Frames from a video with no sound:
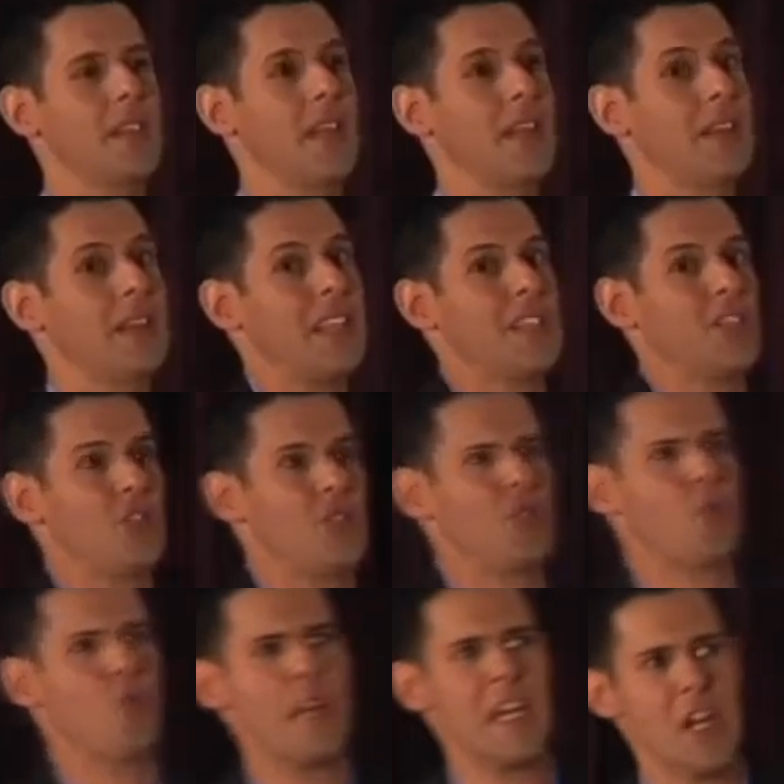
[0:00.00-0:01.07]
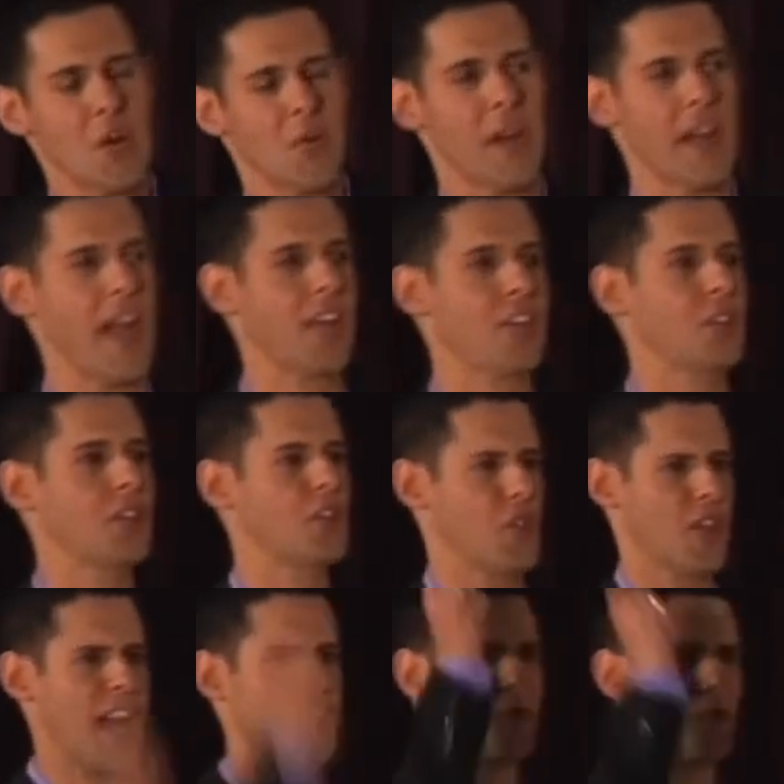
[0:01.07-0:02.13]
that, that's just weird reaction into,
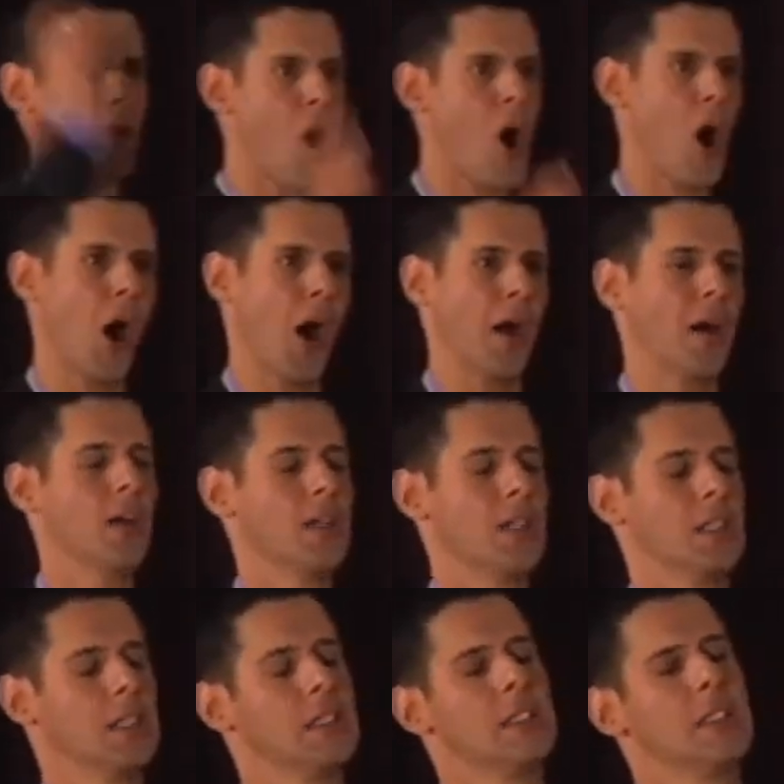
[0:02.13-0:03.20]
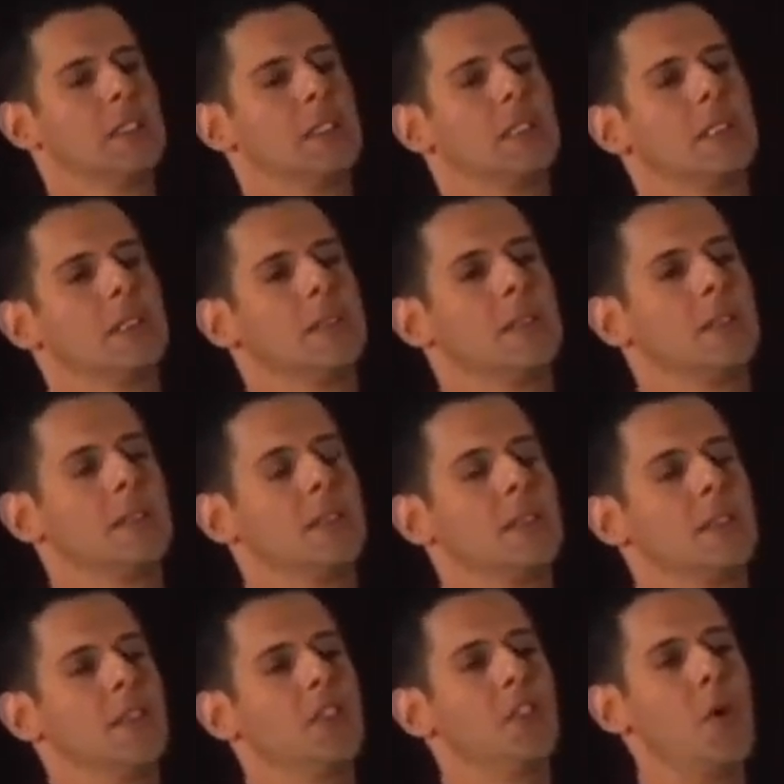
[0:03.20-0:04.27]
that's wrong.
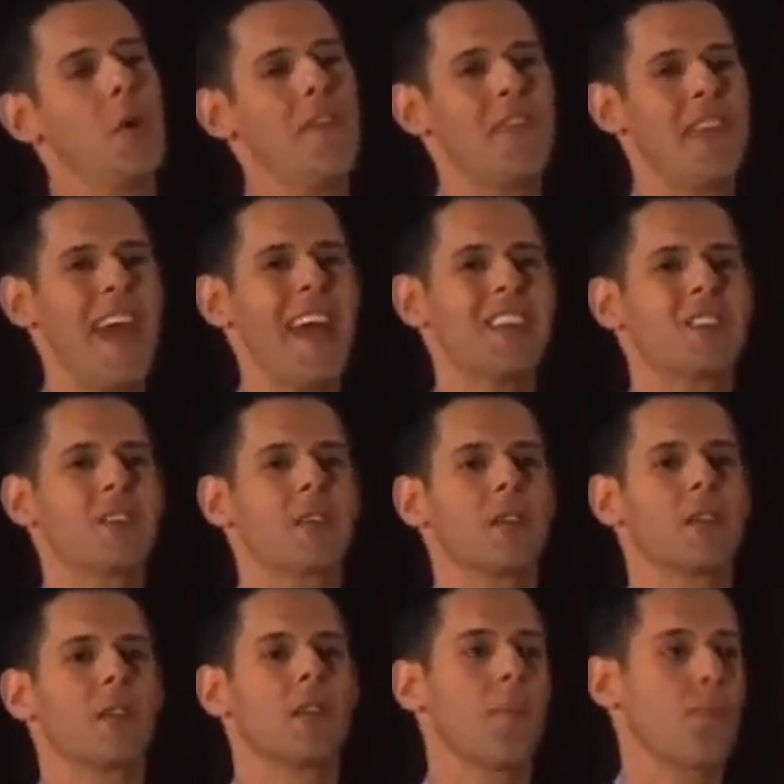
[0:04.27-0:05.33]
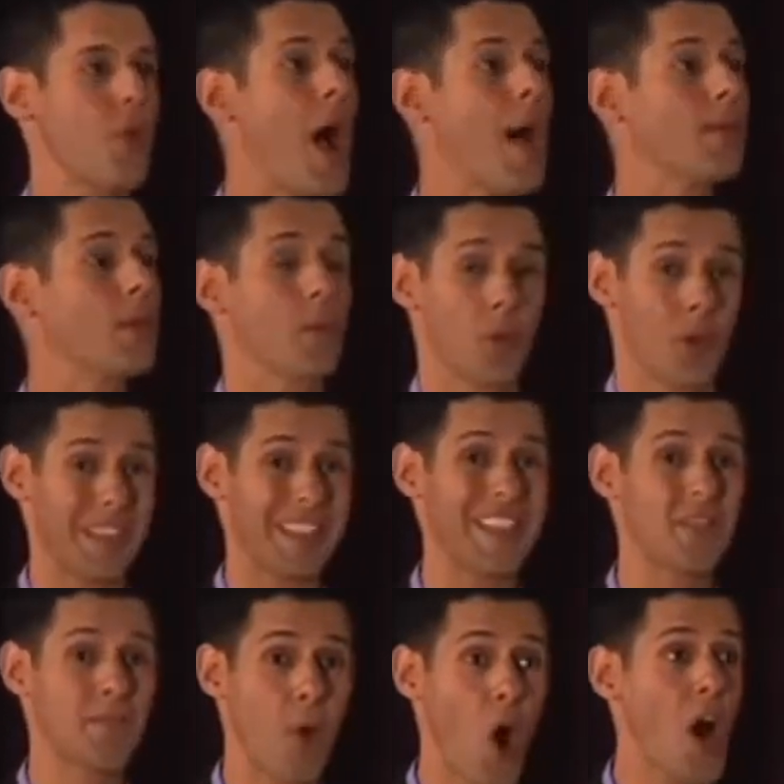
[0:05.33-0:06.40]
So if that's the problem, or at
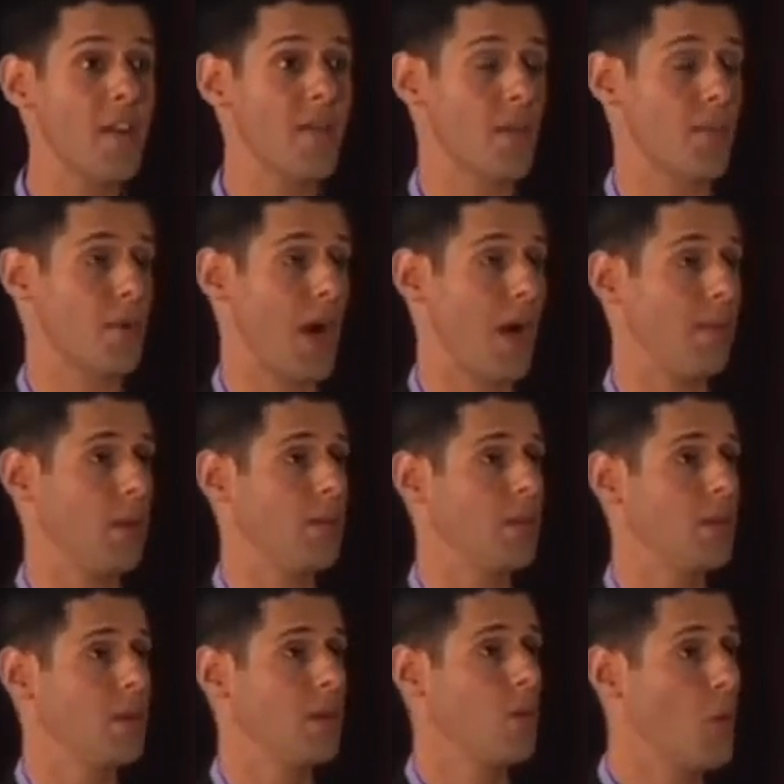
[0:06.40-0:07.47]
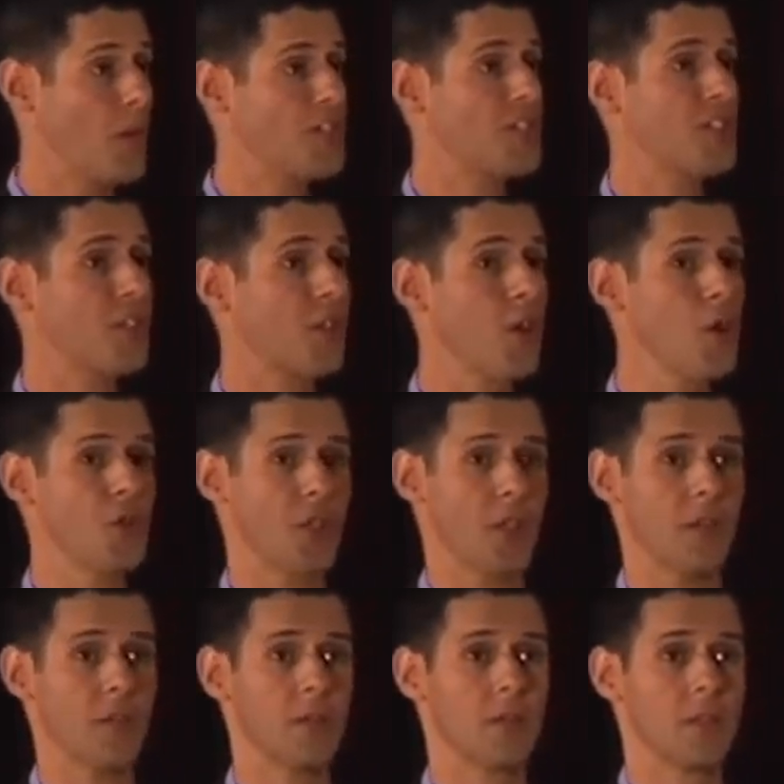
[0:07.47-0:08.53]
least part of the problem, what's the solution?
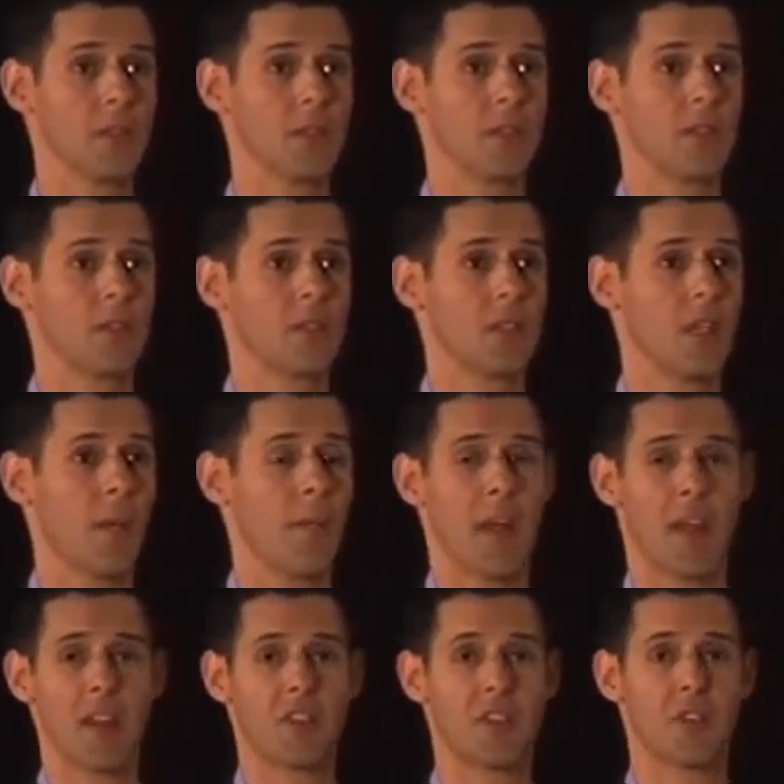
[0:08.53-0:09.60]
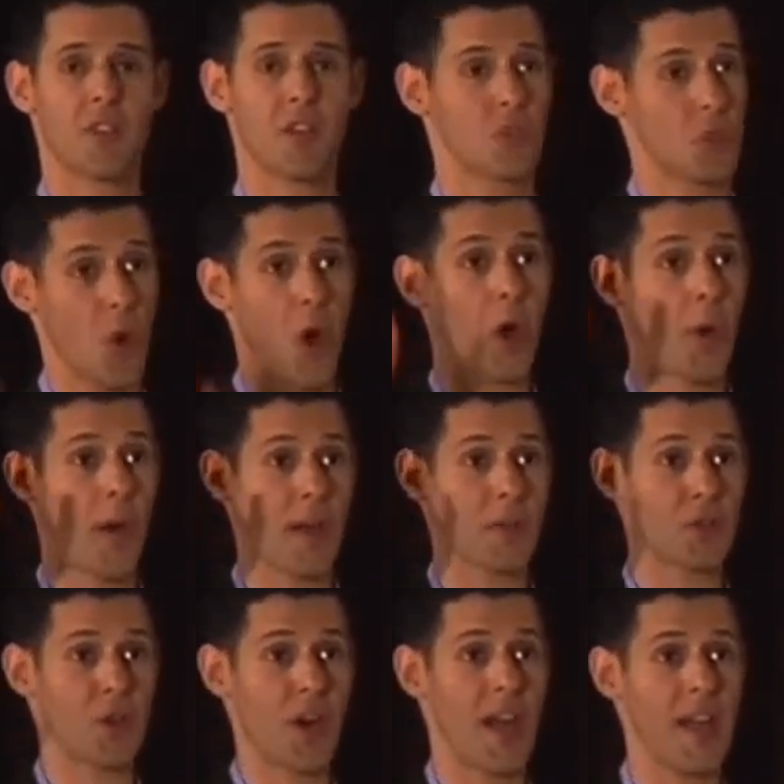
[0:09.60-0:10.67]
Am I going to suggest you all go out and
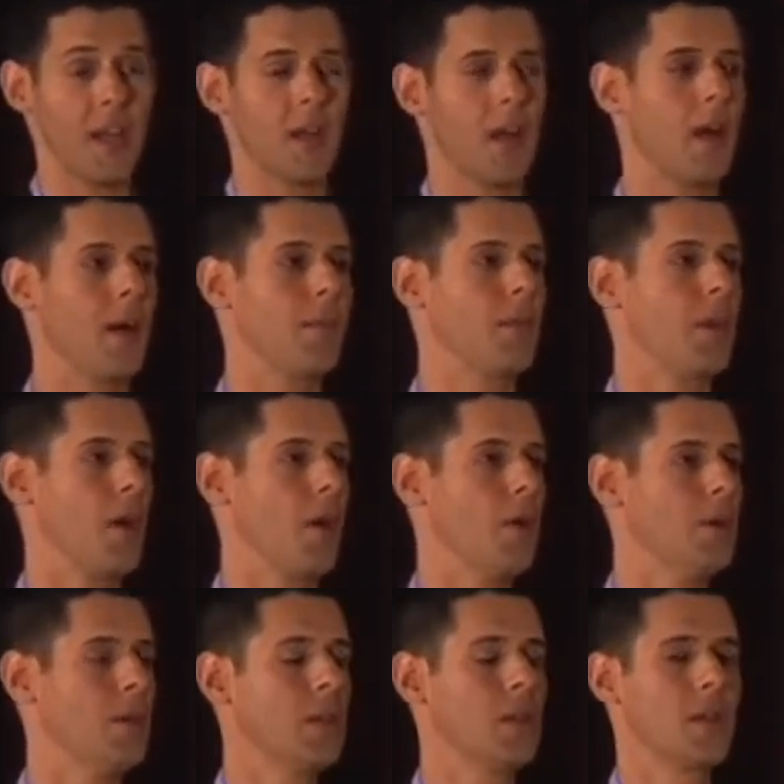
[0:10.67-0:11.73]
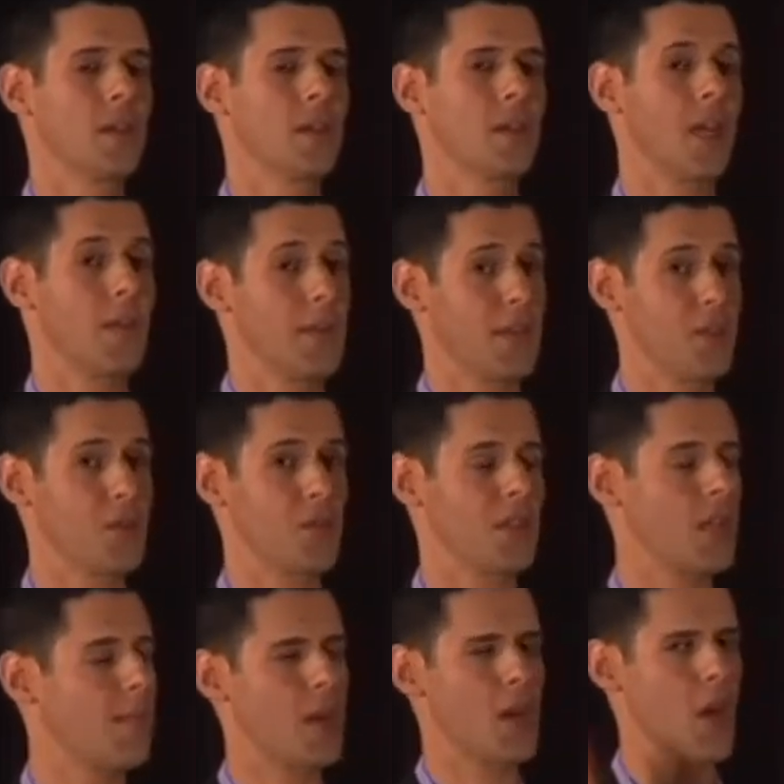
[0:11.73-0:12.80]
try it? No. That'd be interesting, but